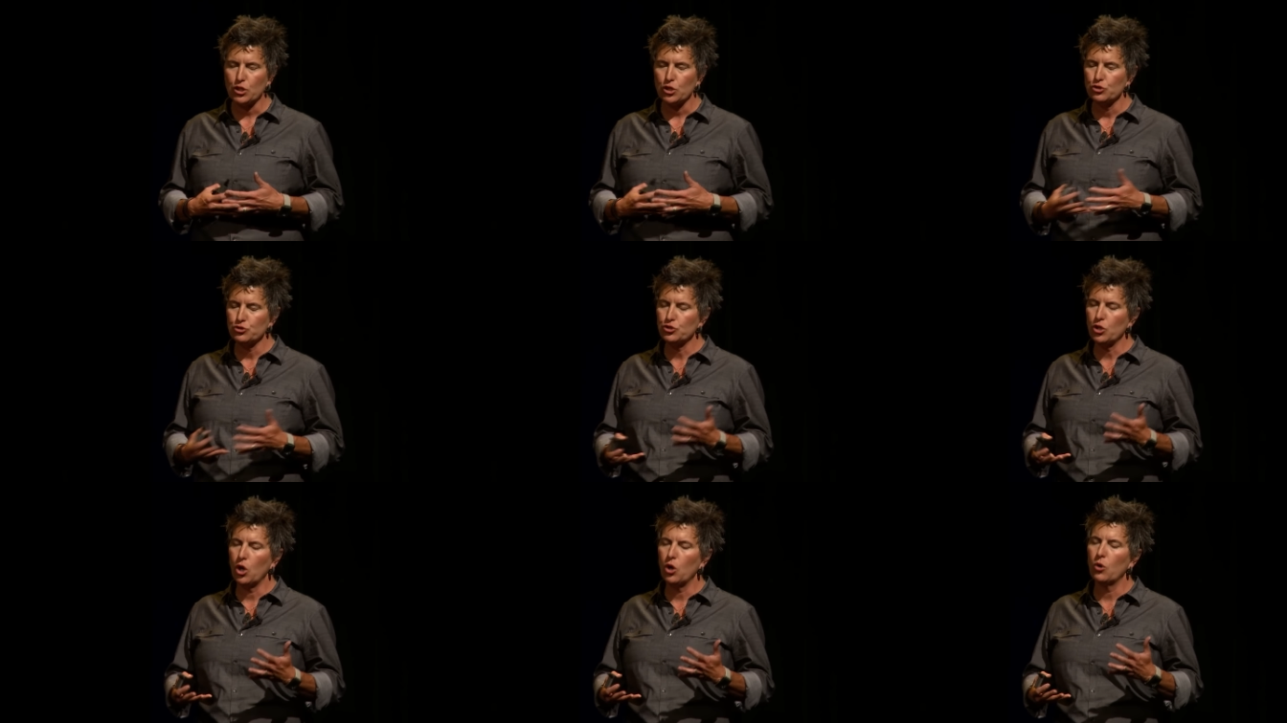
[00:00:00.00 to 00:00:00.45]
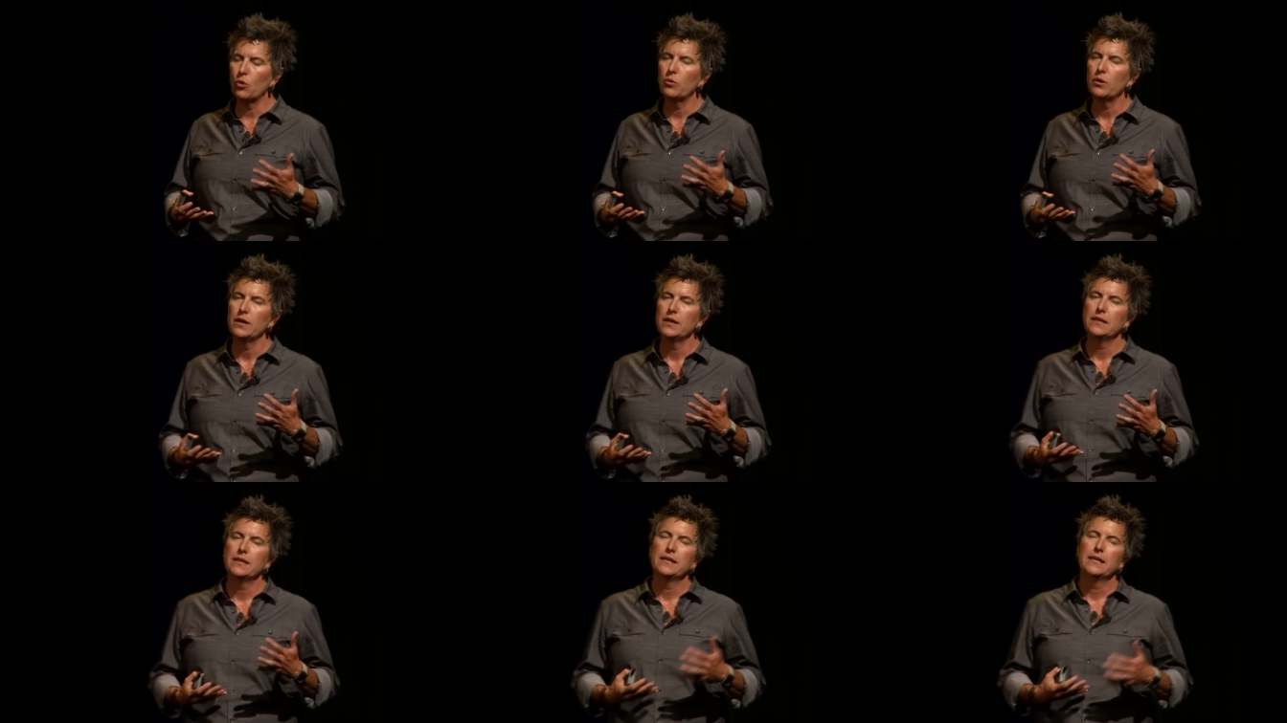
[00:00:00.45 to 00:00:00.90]
So
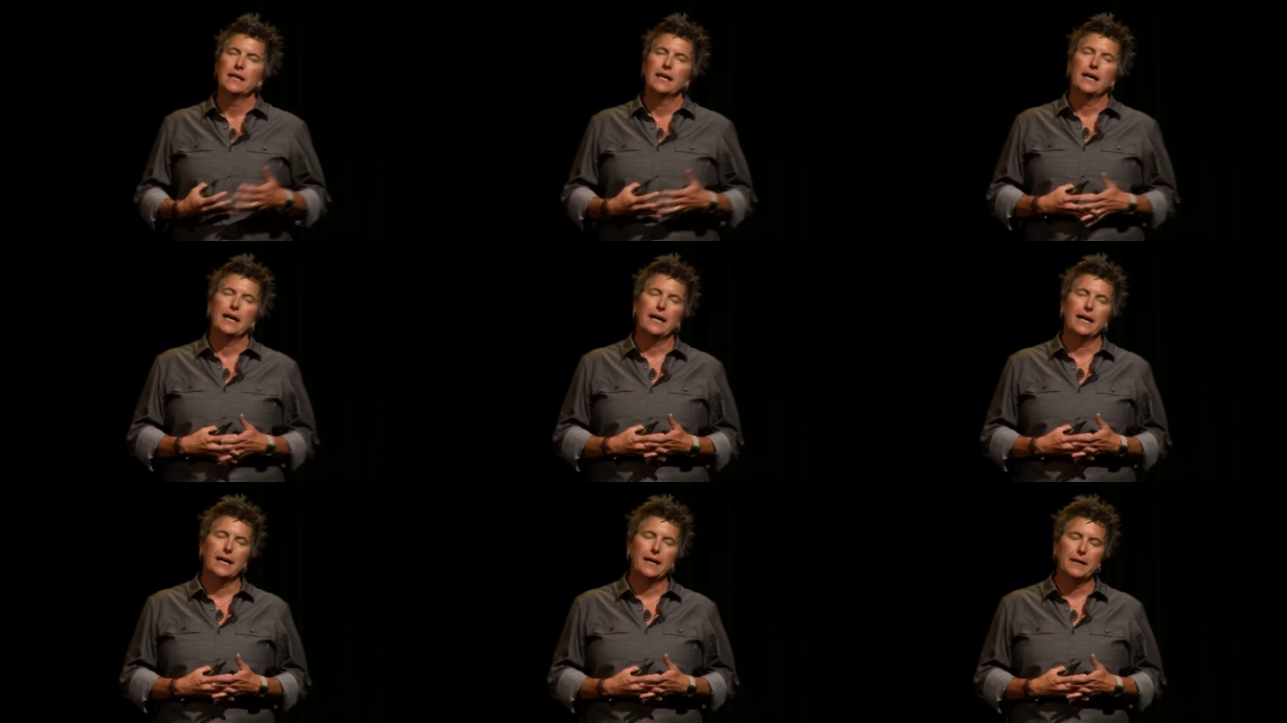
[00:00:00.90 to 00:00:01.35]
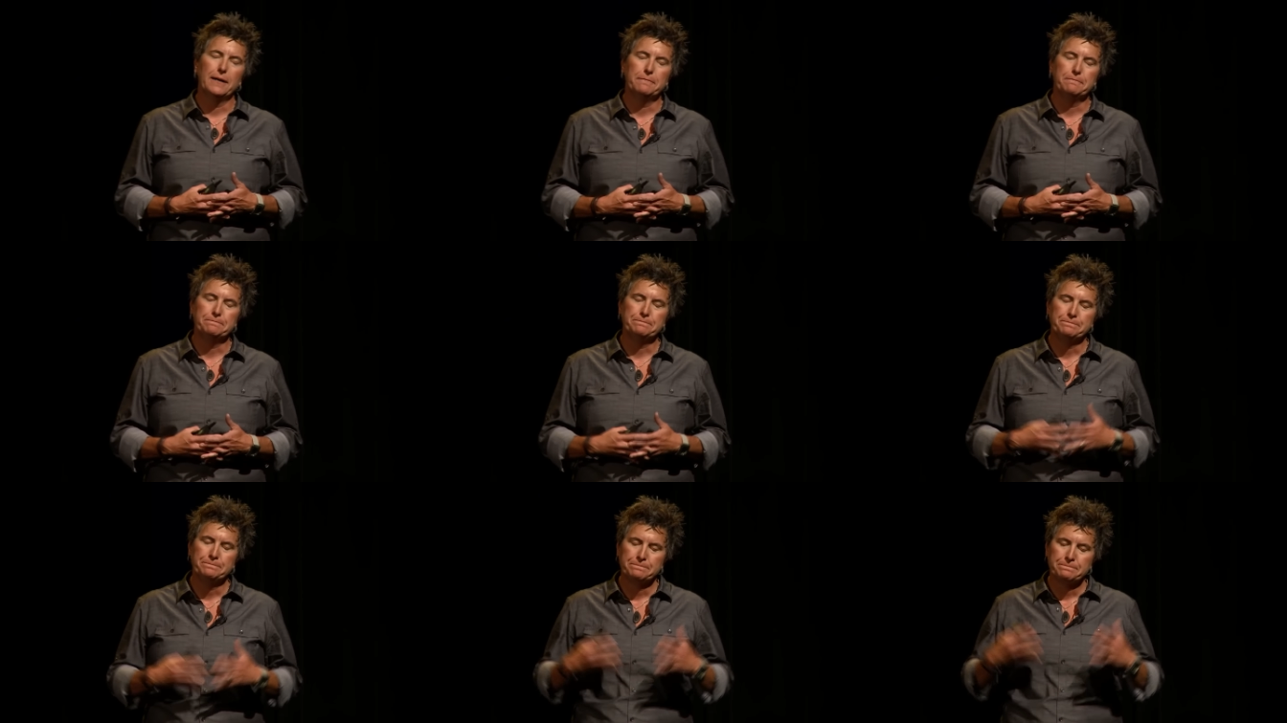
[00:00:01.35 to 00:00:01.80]

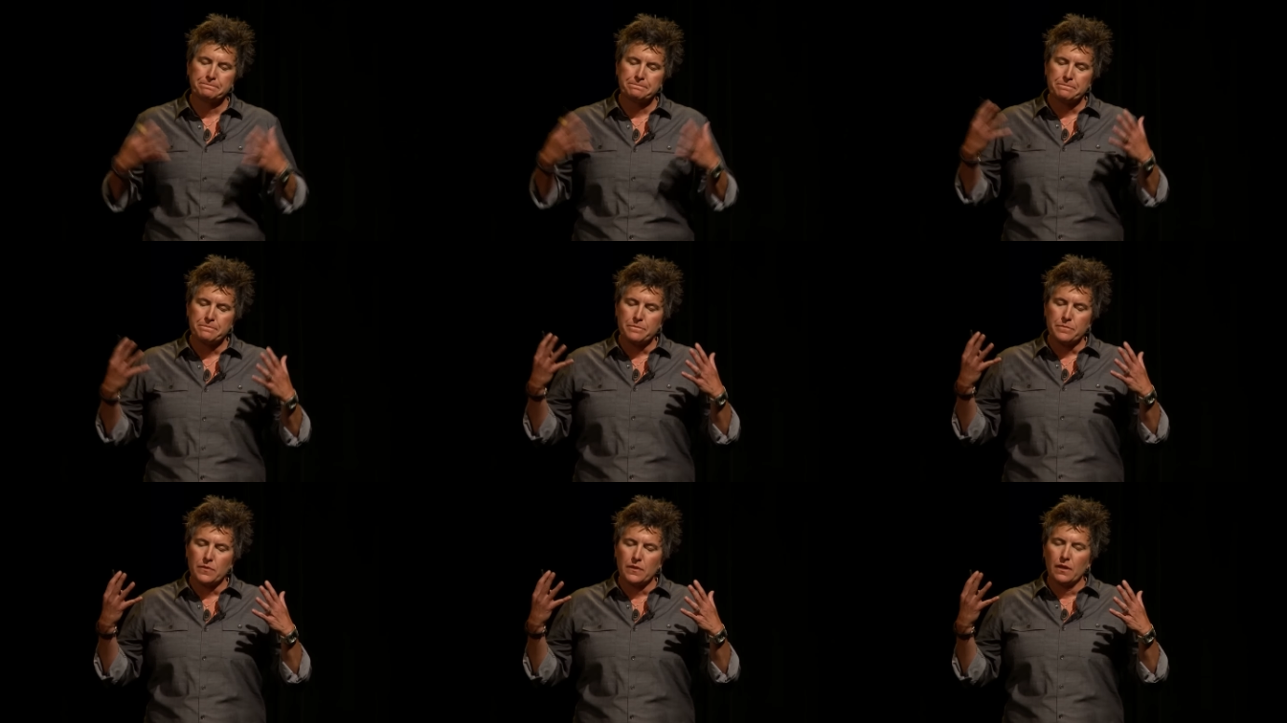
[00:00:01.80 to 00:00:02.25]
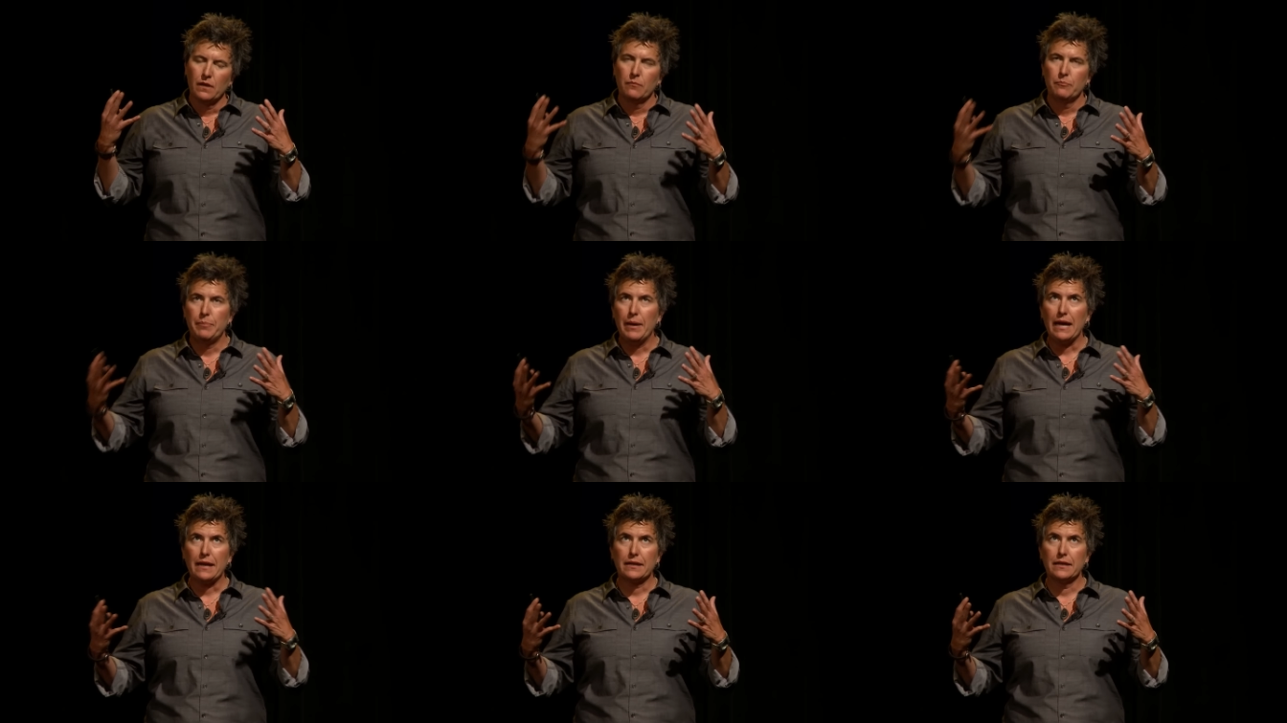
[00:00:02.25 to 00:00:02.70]
um,
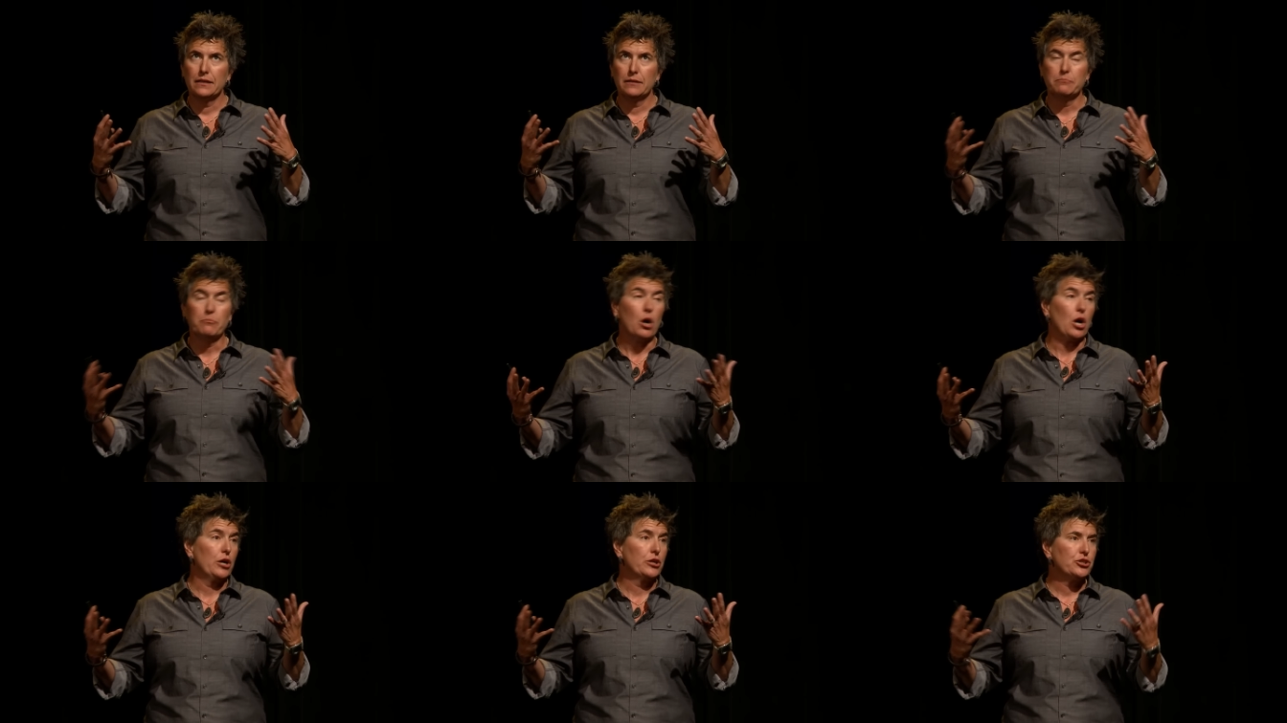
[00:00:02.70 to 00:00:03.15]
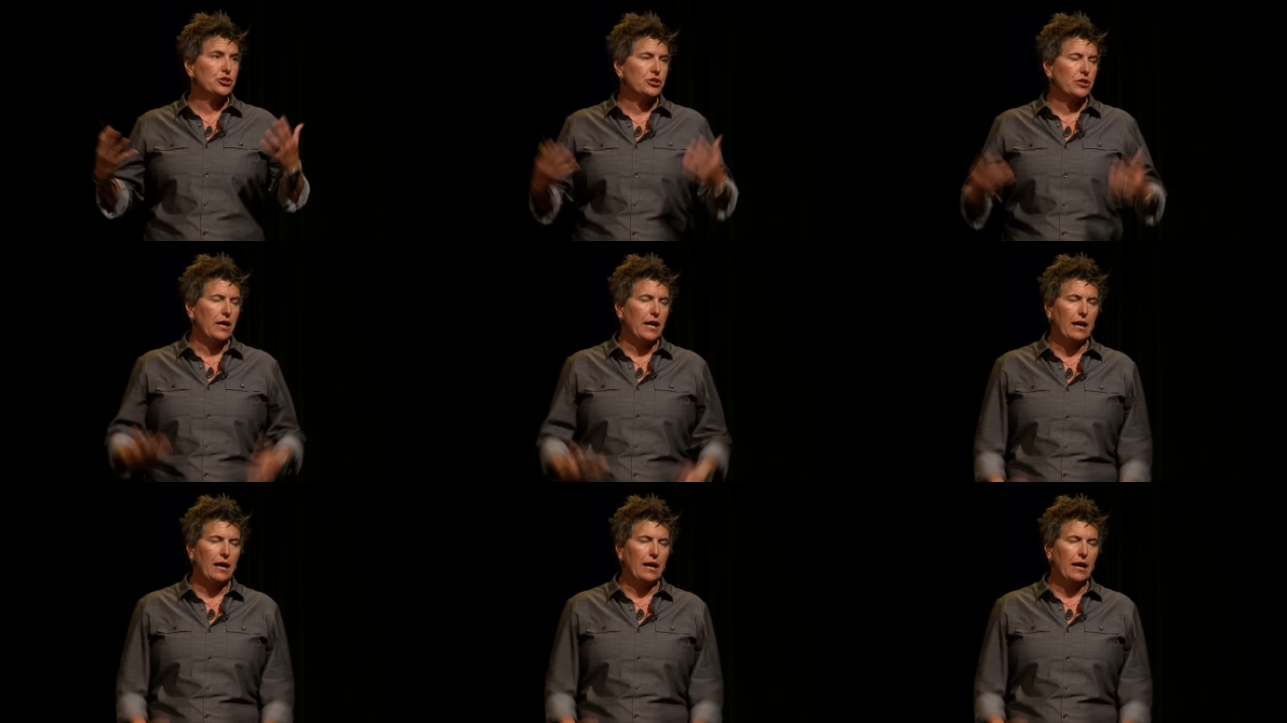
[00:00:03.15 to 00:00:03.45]
back in March,